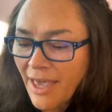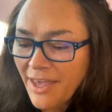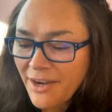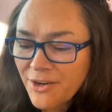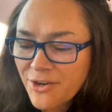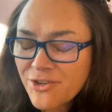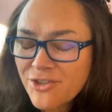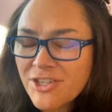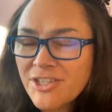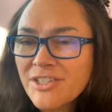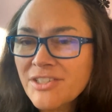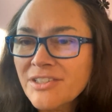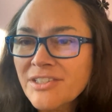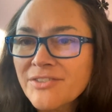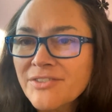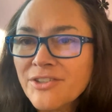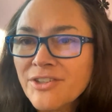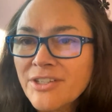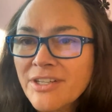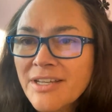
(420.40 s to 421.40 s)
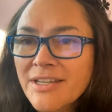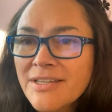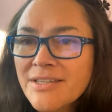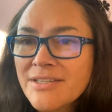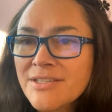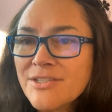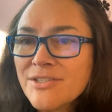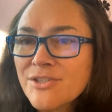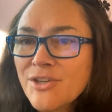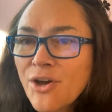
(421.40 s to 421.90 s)
energy delivered
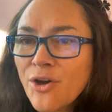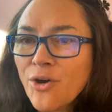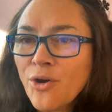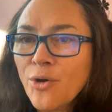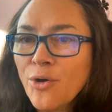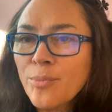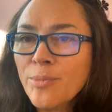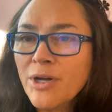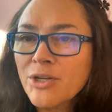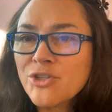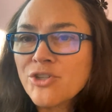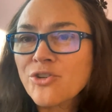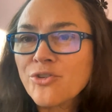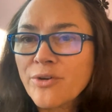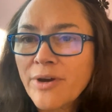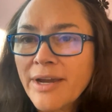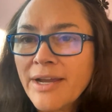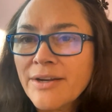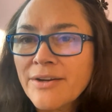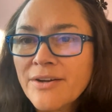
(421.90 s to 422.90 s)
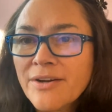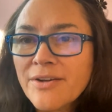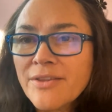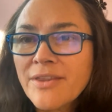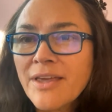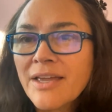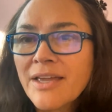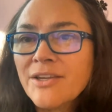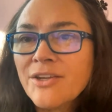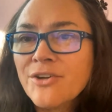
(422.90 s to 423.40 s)
is so much greater
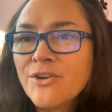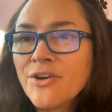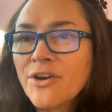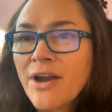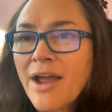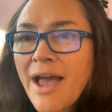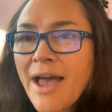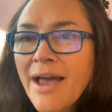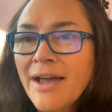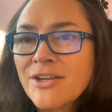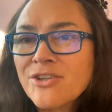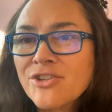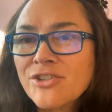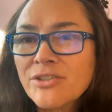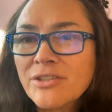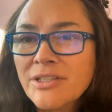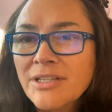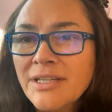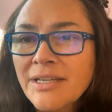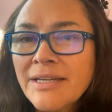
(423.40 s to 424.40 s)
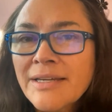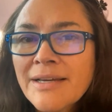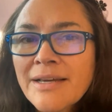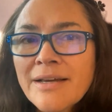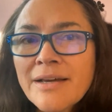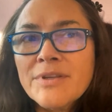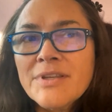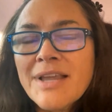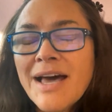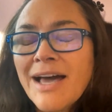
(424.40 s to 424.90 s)
that you're actually
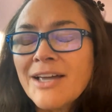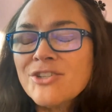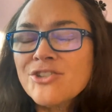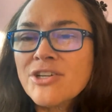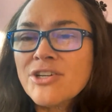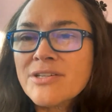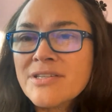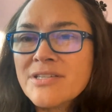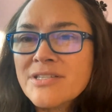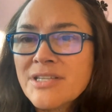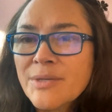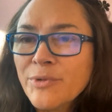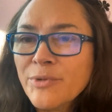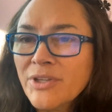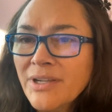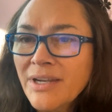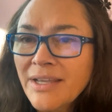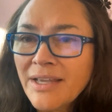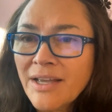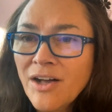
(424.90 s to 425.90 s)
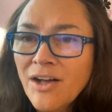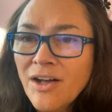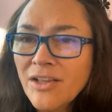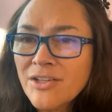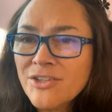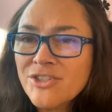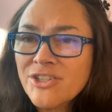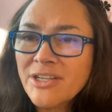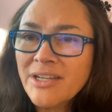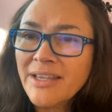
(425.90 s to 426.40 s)
not just stimulating
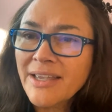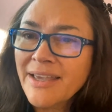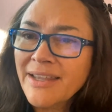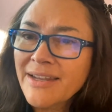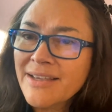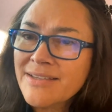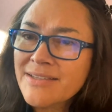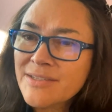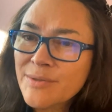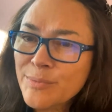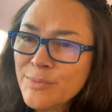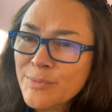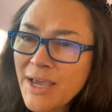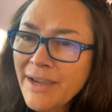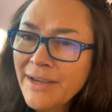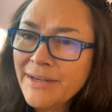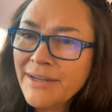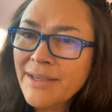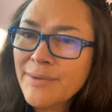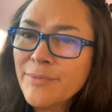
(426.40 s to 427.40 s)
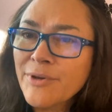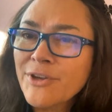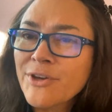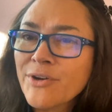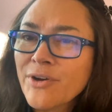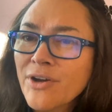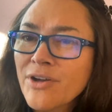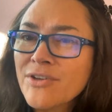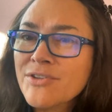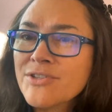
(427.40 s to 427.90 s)
collagen and getting some tightening, but you're
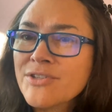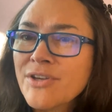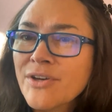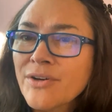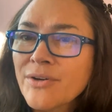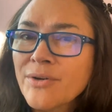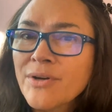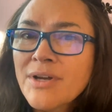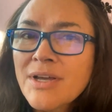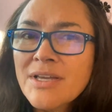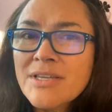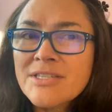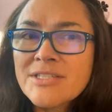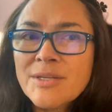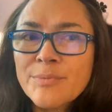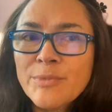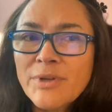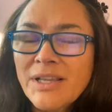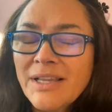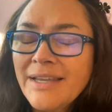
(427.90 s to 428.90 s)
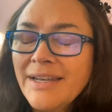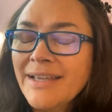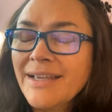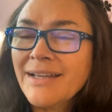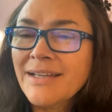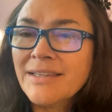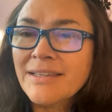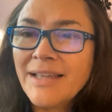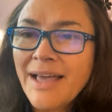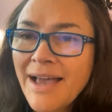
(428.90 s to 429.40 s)
also stimulating
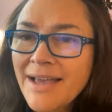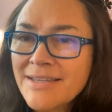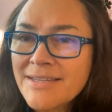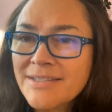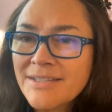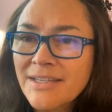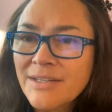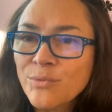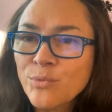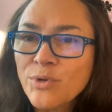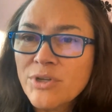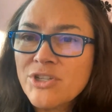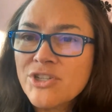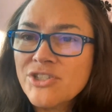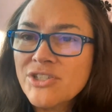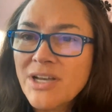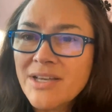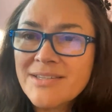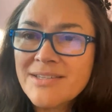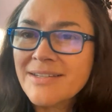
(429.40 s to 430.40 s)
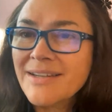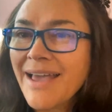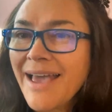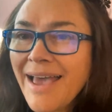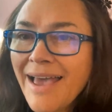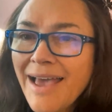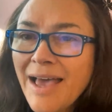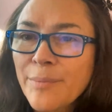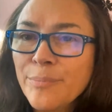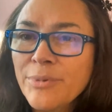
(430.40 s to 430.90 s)
elastin, which doesn't
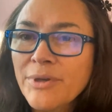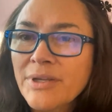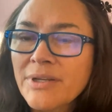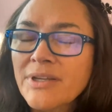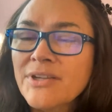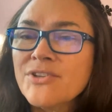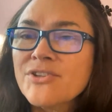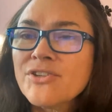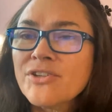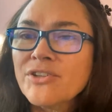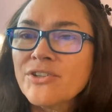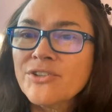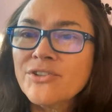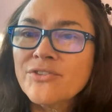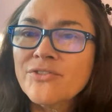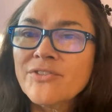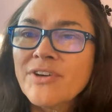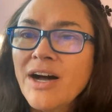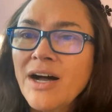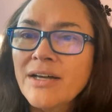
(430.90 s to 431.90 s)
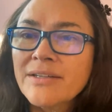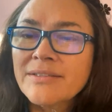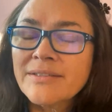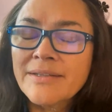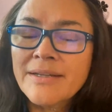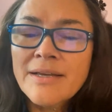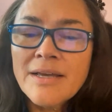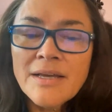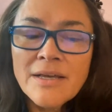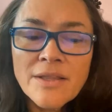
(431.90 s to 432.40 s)
happen until you've gotten
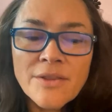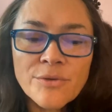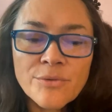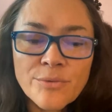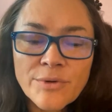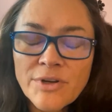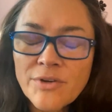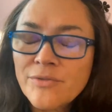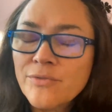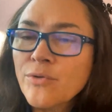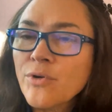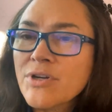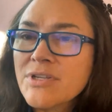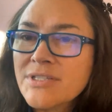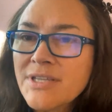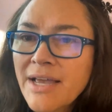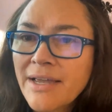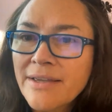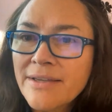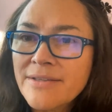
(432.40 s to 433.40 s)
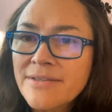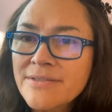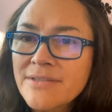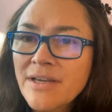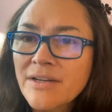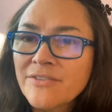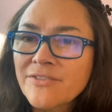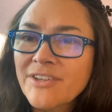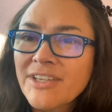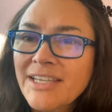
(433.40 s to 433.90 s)
3 or 4 seconds
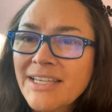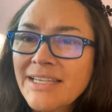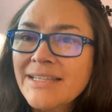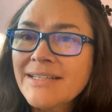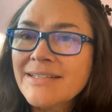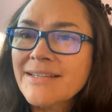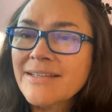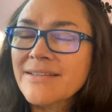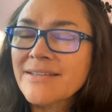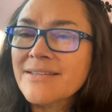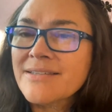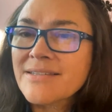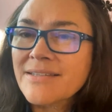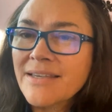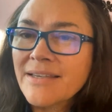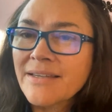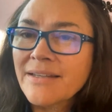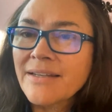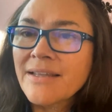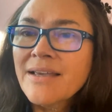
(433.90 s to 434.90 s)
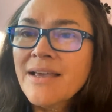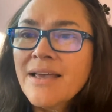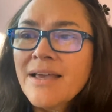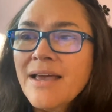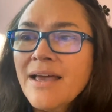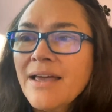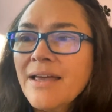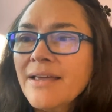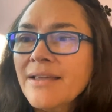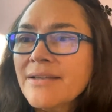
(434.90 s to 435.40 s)
of heat in the skin.
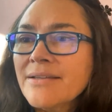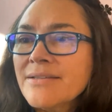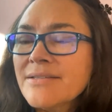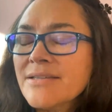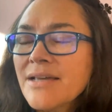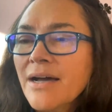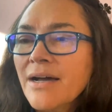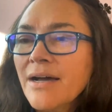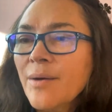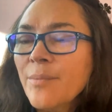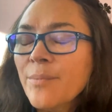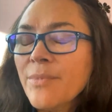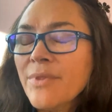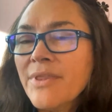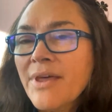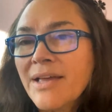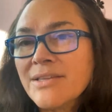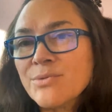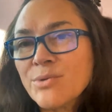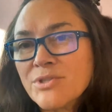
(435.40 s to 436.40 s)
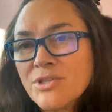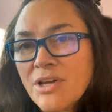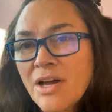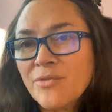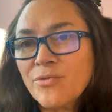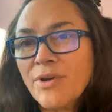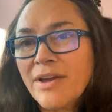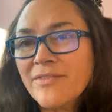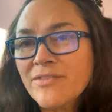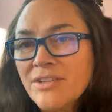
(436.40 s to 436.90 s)
And that's what
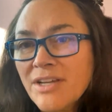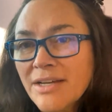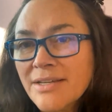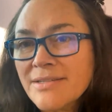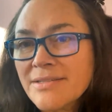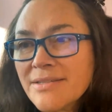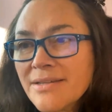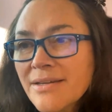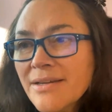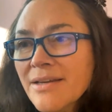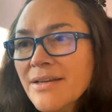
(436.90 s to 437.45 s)
Softwave does.